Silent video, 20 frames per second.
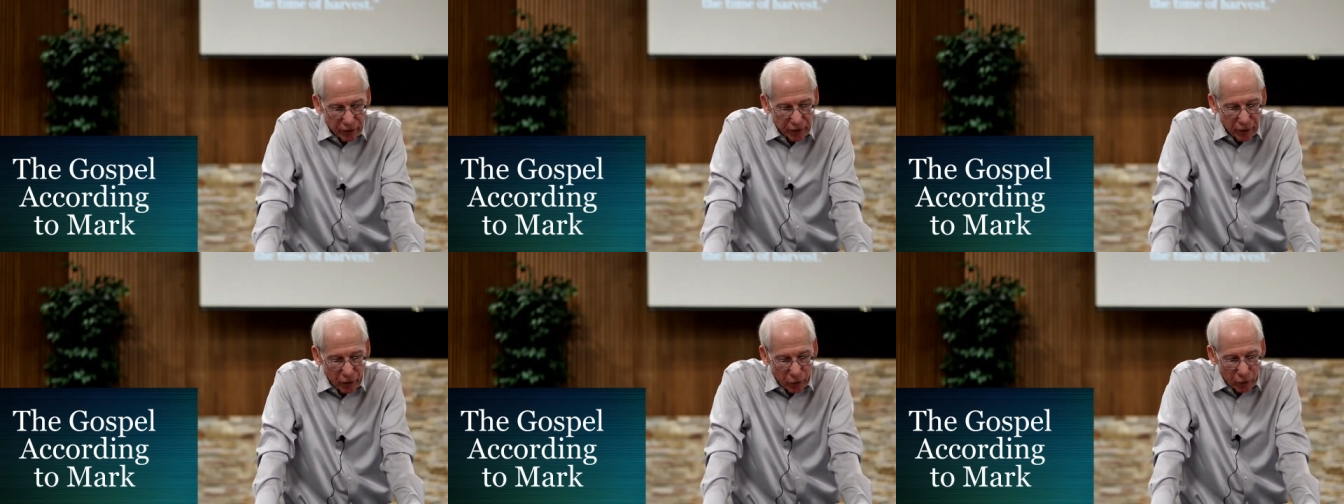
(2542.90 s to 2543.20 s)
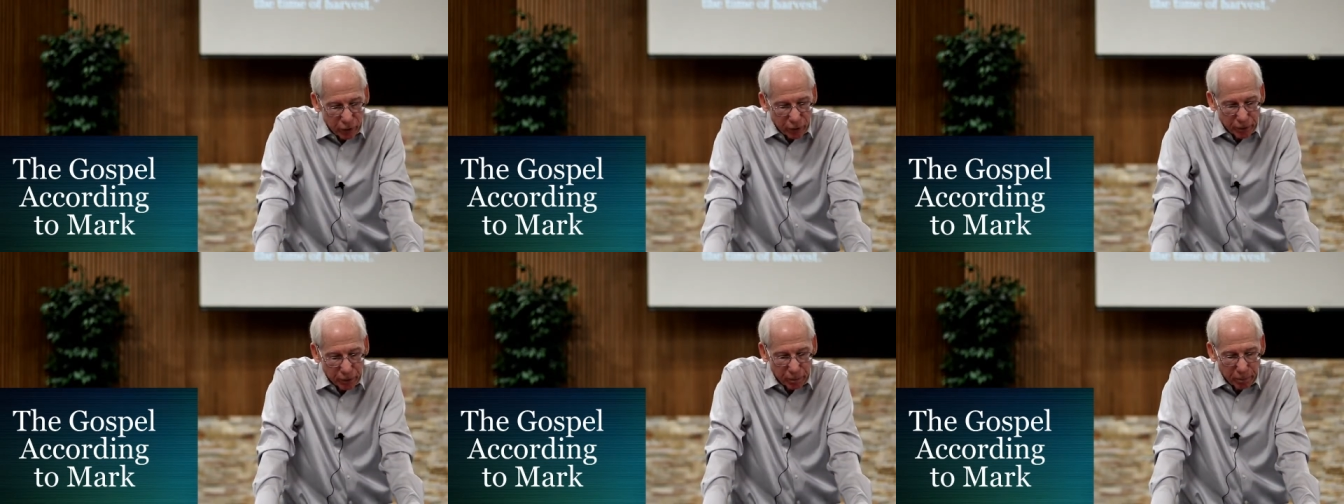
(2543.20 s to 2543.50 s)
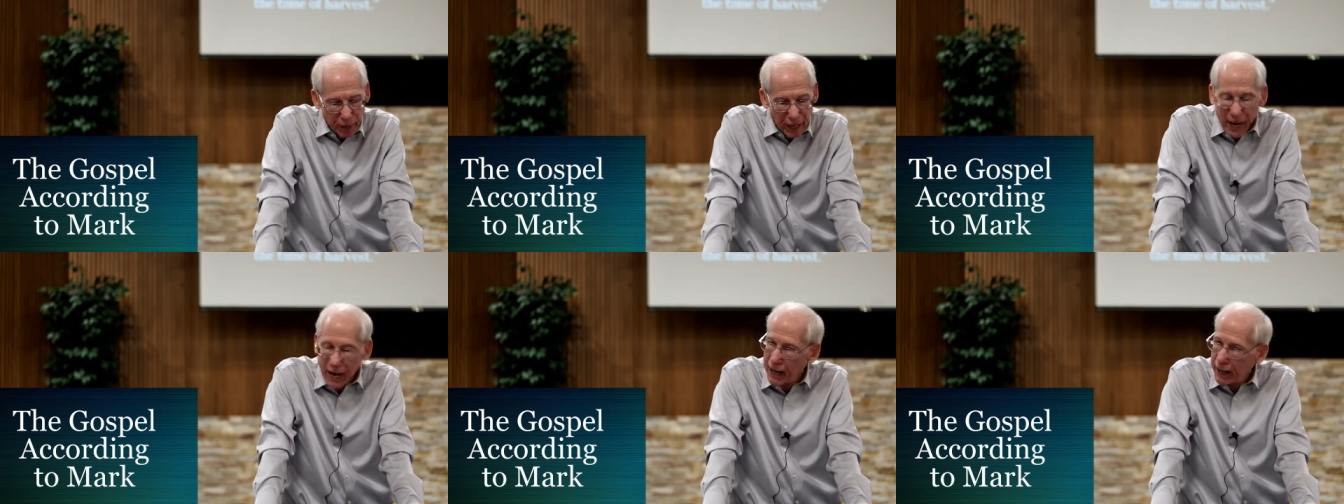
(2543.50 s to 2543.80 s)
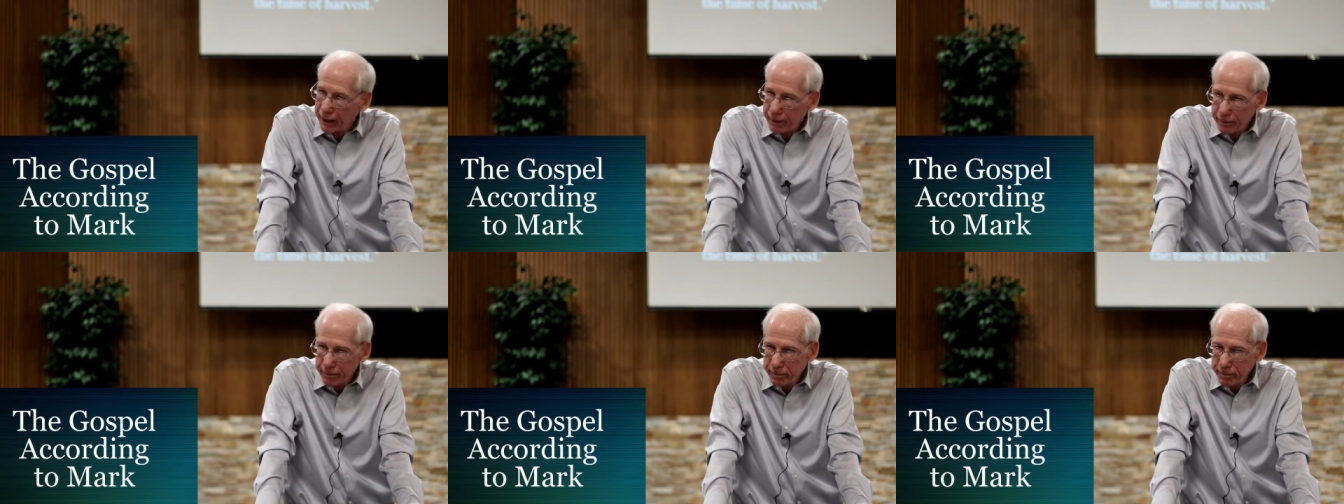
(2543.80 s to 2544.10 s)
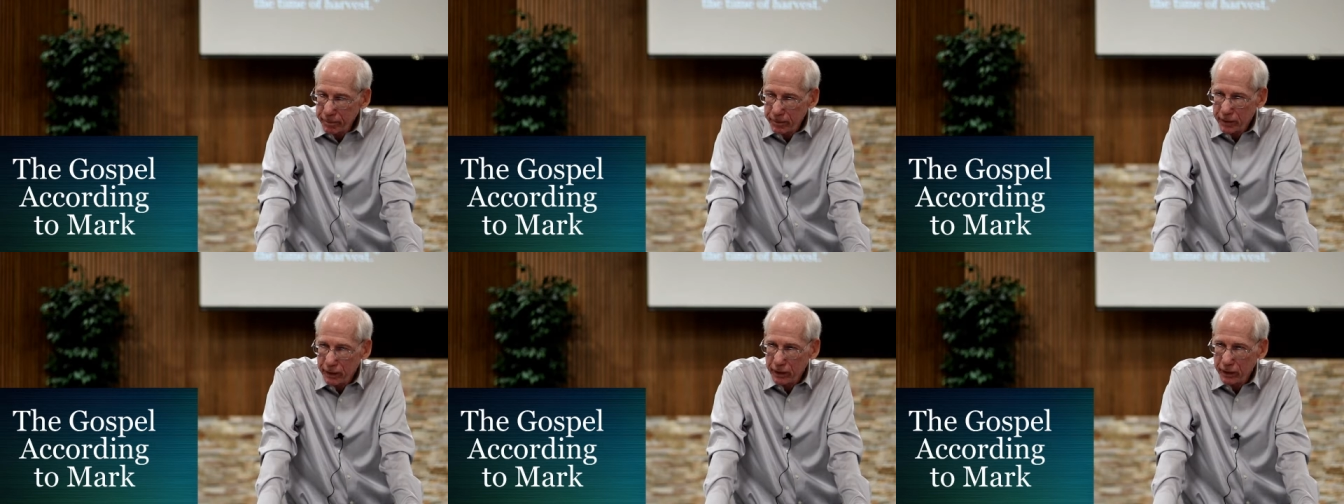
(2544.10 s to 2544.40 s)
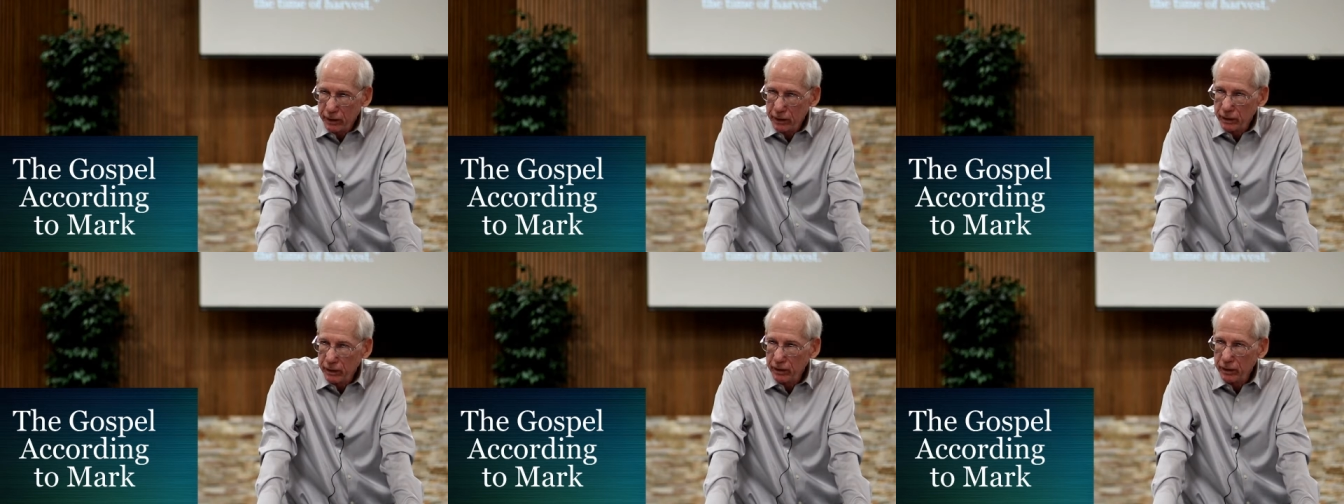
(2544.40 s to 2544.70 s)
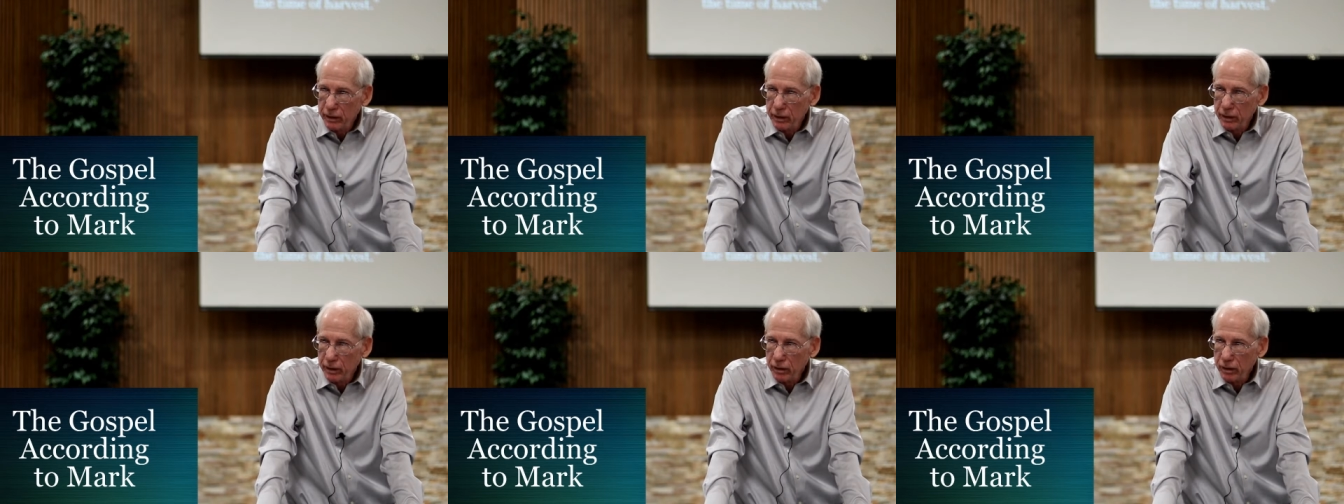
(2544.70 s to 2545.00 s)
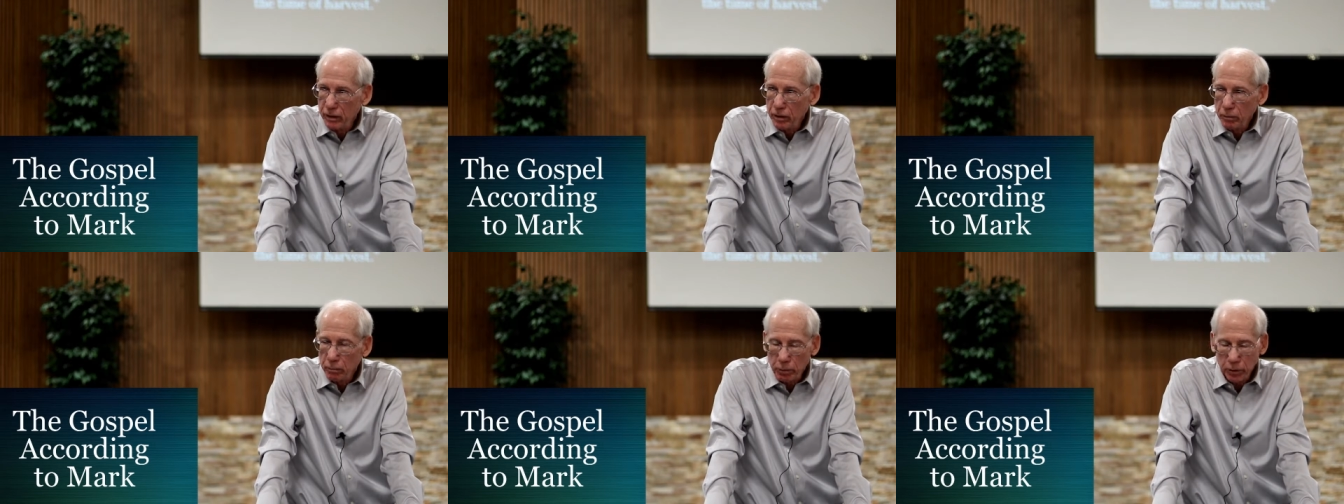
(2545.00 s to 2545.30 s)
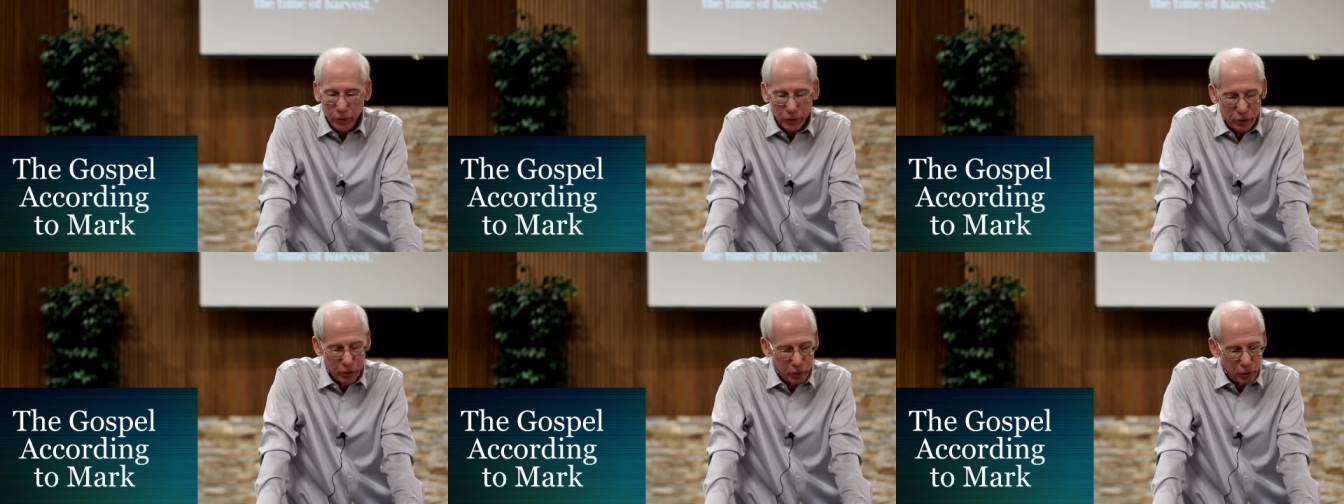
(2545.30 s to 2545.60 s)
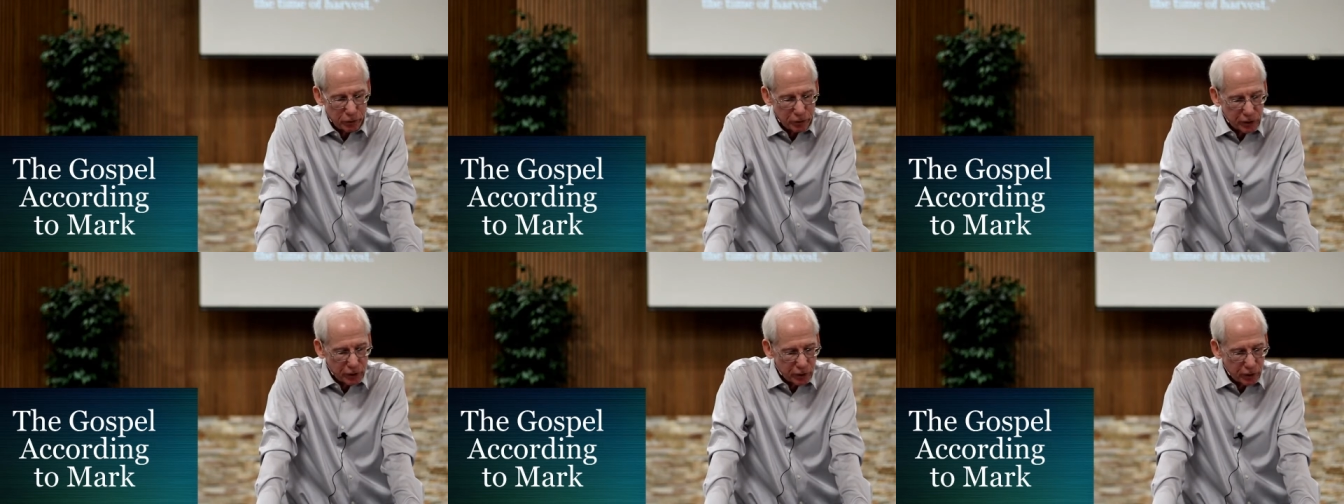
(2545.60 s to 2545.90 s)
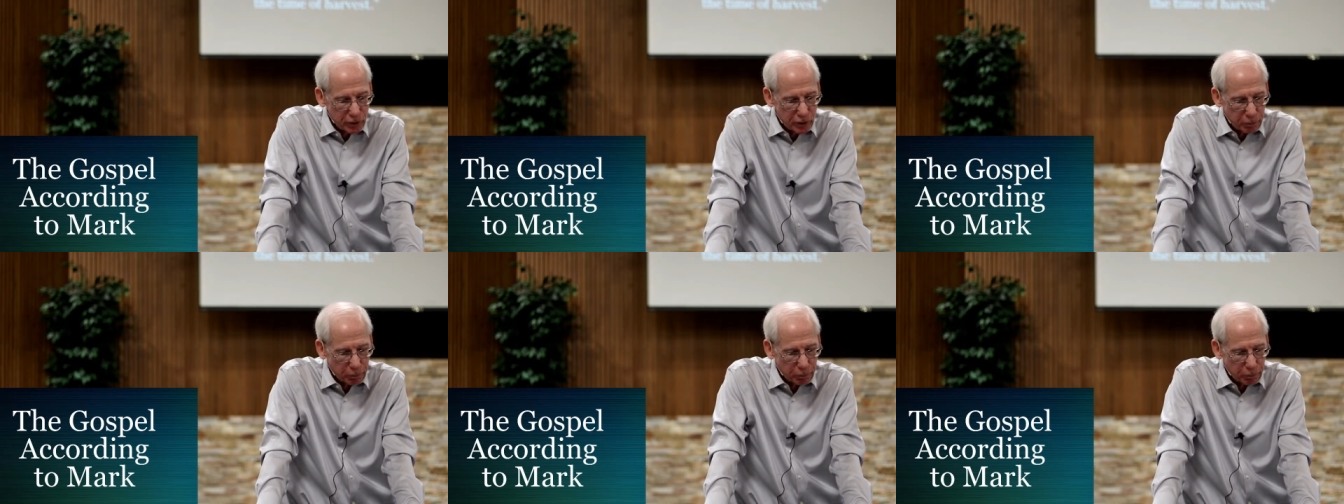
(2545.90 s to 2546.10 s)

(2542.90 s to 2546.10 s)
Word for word: unknown to man, produces